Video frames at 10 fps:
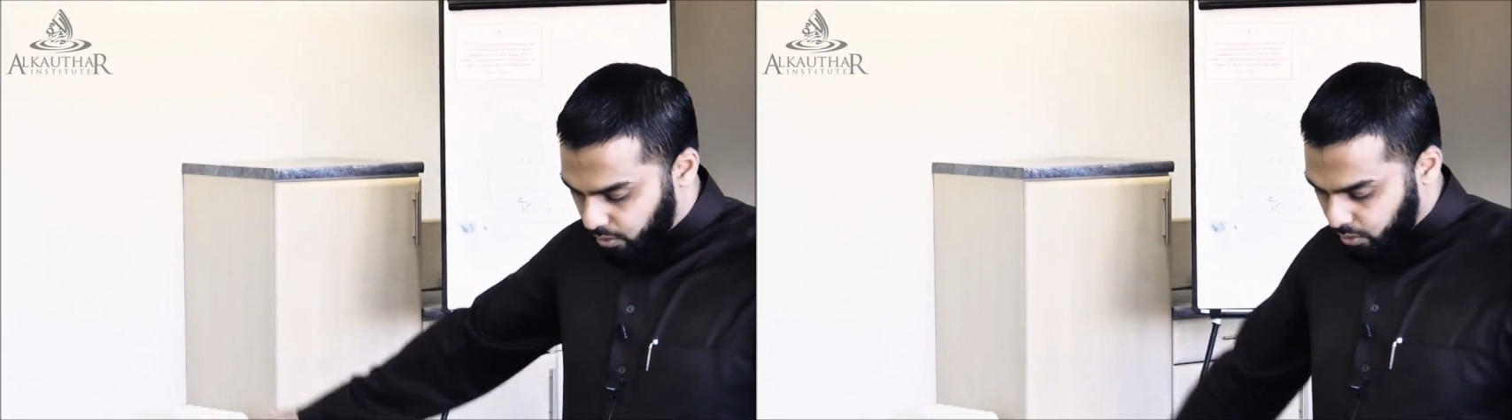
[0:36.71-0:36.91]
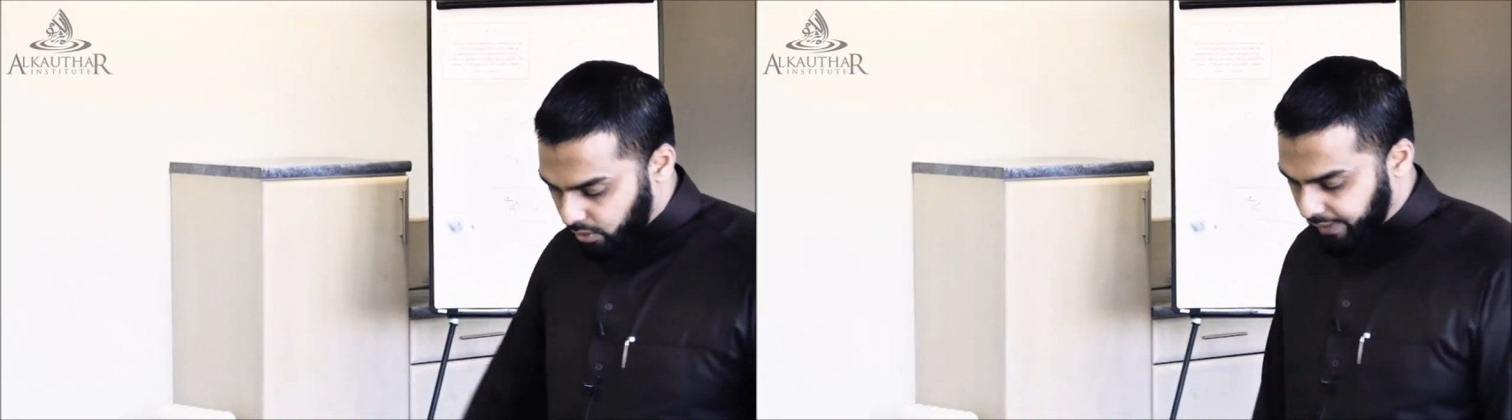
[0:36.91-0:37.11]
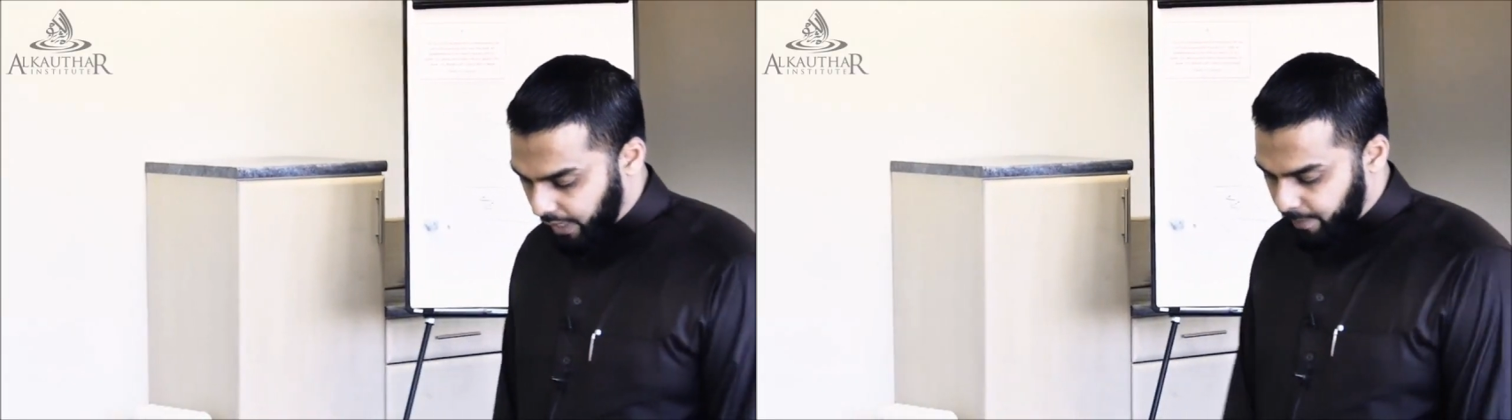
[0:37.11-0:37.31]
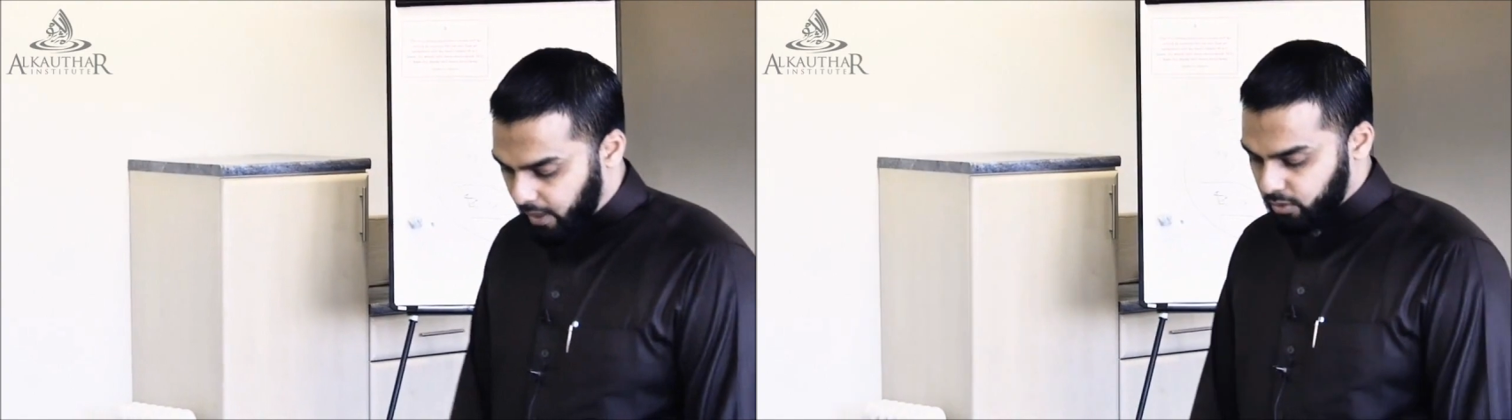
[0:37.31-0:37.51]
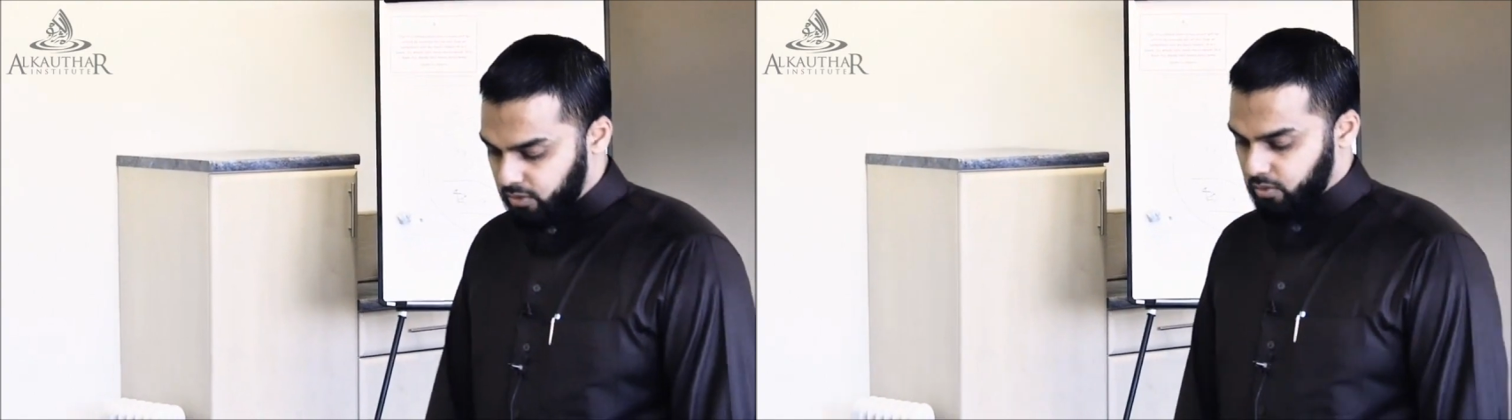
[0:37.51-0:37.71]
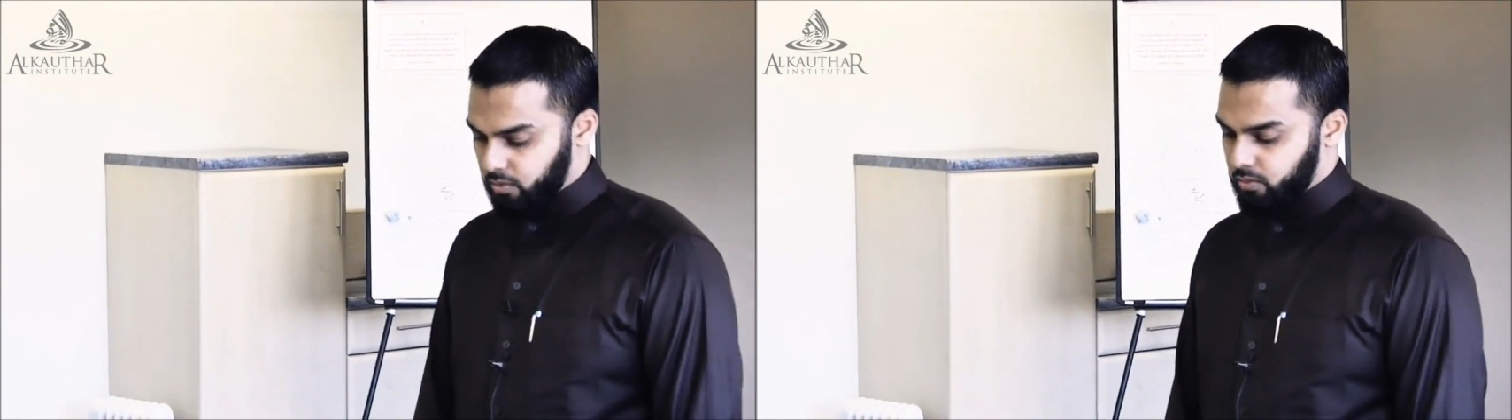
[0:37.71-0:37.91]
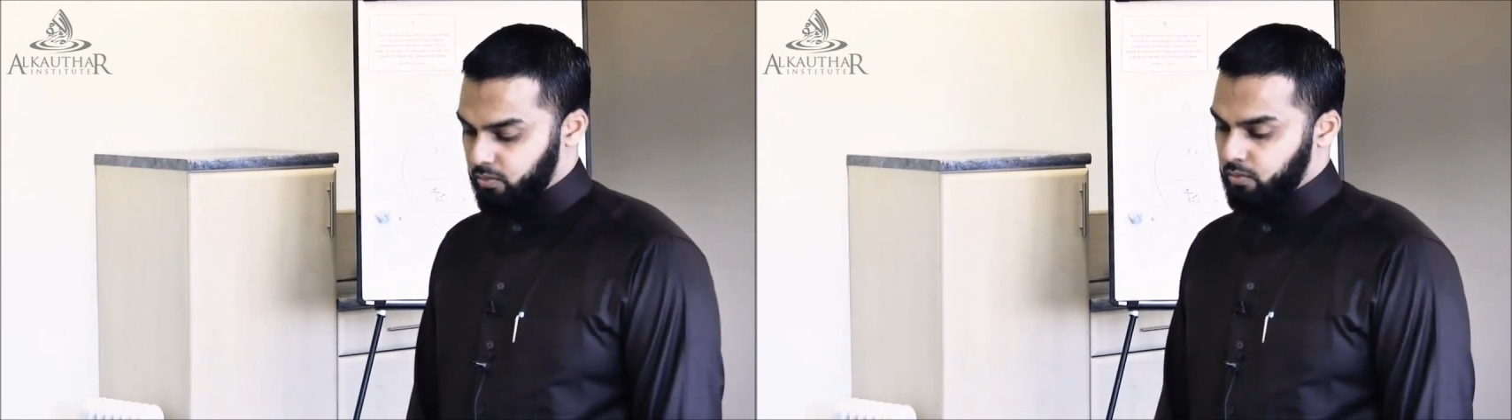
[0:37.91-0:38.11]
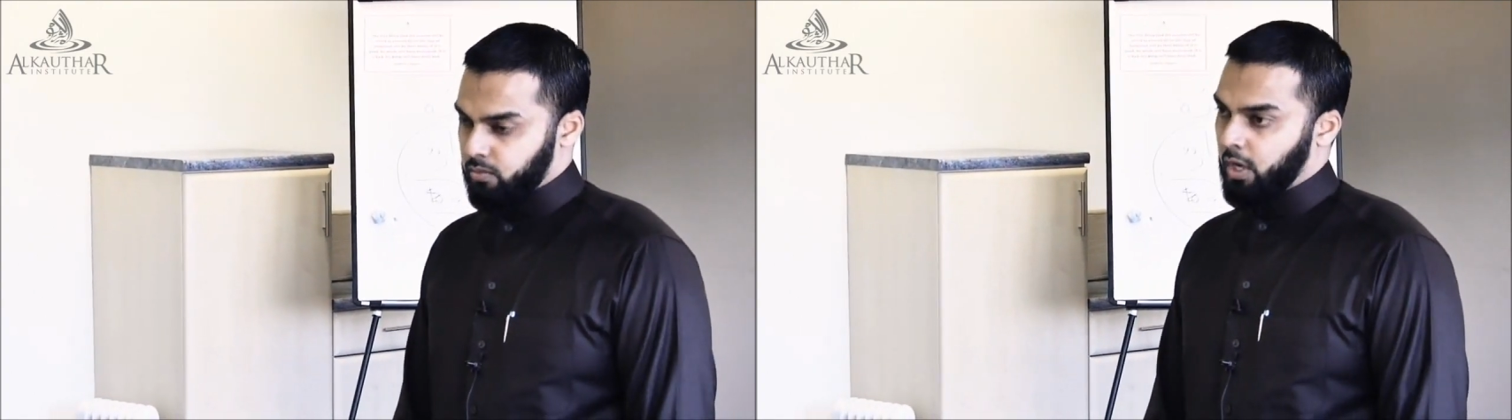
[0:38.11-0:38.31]
the ruling about,
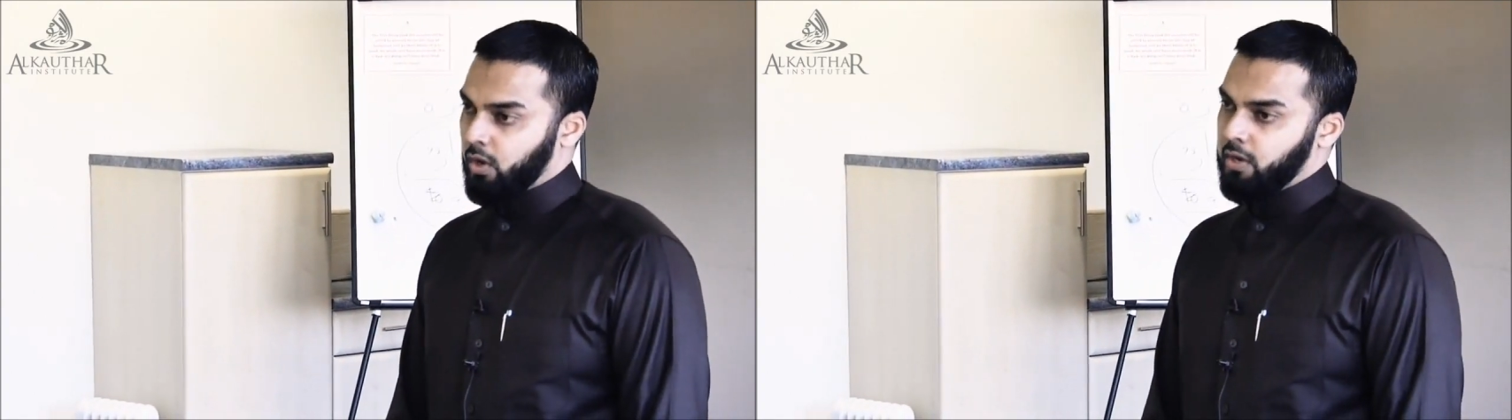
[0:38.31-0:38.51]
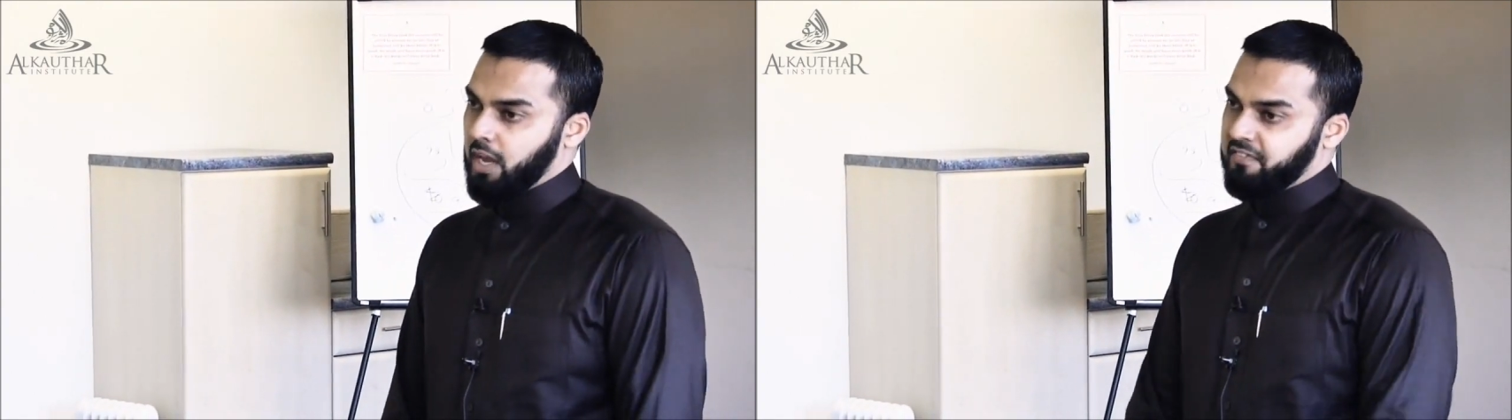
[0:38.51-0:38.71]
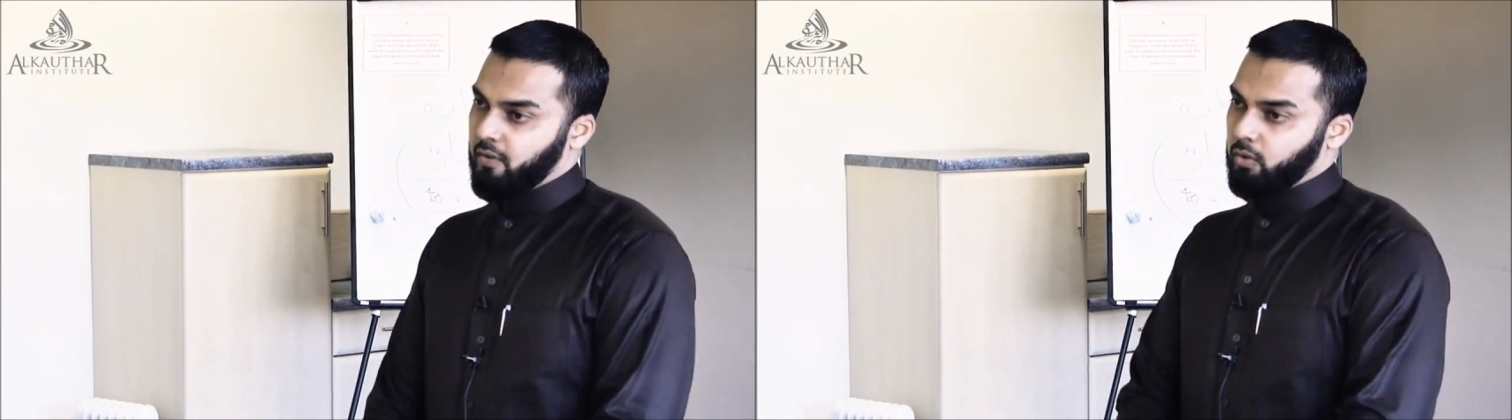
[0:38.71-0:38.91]
not